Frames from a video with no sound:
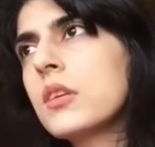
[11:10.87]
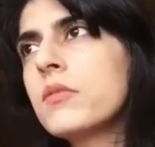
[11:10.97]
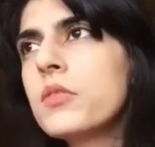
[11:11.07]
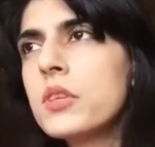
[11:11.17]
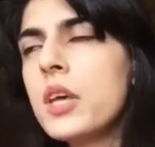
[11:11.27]

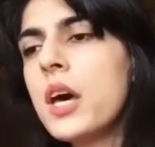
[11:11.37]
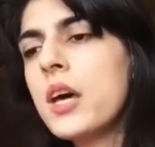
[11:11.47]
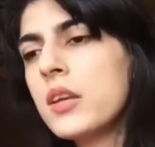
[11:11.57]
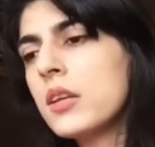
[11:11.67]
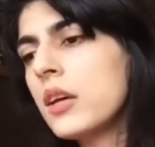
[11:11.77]
for
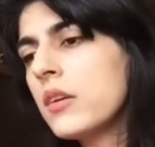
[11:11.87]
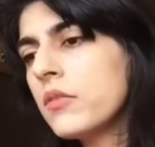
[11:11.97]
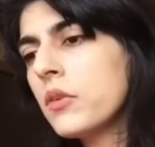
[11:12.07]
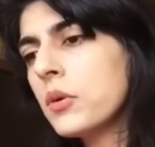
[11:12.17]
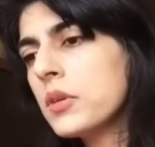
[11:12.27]
that I've
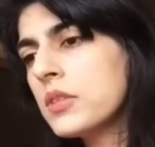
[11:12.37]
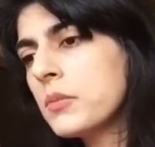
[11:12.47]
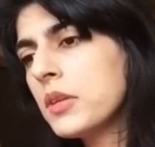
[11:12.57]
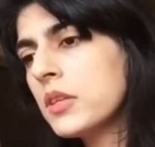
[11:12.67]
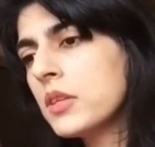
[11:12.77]
always
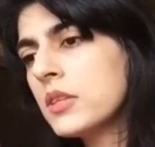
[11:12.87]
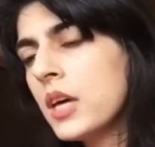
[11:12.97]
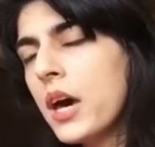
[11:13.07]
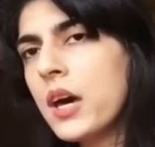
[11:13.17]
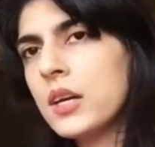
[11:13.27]
been
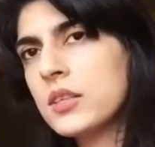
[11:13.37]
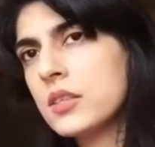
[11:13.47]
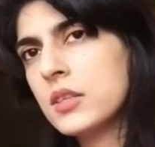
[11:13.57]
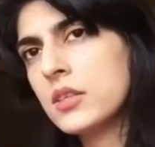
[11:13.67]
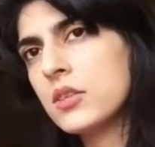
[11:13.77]
attacked,
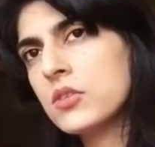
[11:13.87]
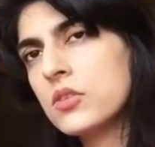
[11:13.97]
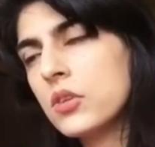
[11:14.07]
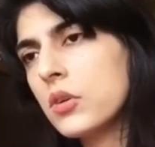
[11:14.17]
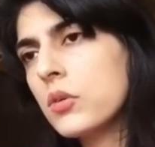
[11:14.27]

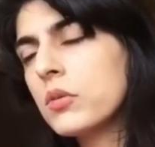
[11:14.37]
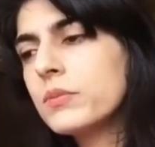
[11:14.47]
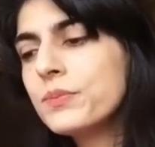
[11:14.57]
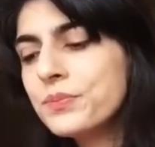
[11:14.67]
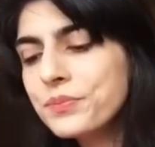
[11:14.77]
so
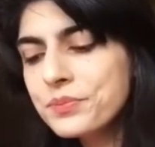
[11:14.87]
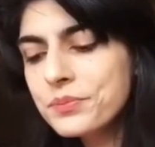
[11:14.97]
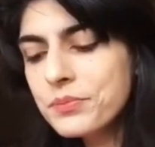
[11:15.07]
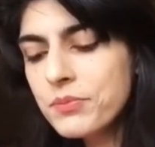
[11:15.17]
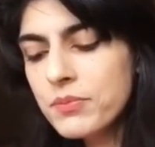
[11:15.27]

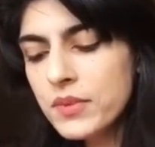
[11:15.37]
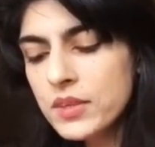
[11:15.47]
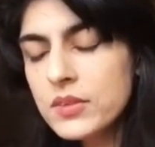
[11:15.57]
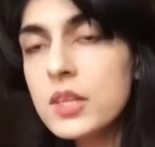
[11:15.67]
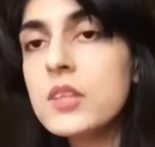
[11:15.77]

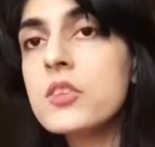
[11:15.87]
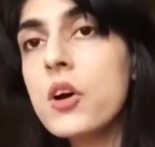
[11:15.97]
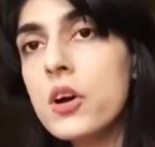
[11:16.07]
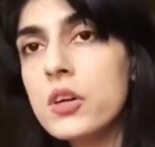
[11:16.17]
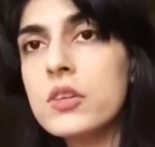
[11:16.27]
that's
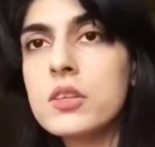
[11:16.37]
hard.